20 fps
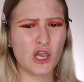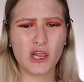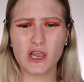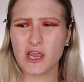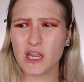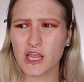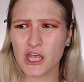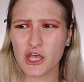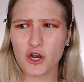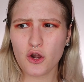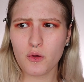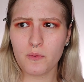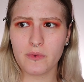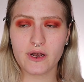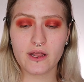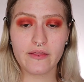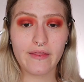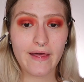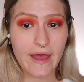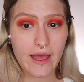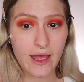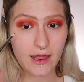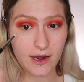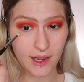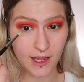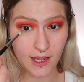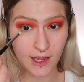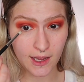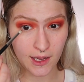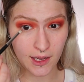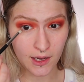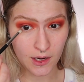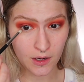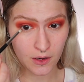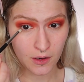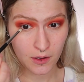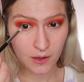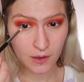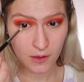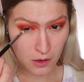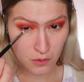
a little bit of that, and